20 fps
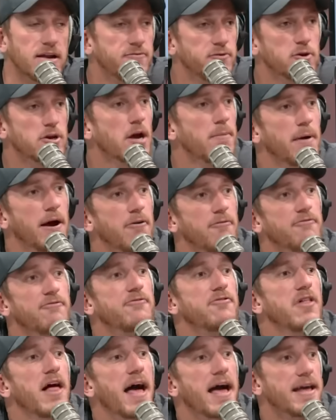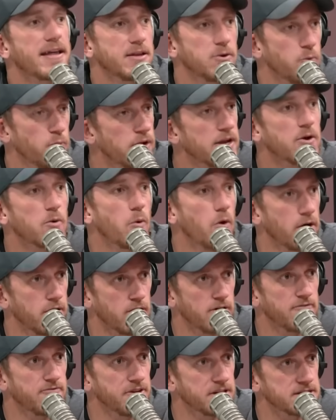if you come out flat in week one
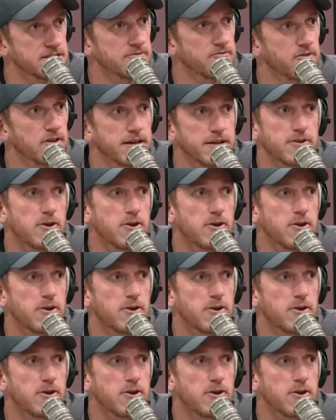offensively,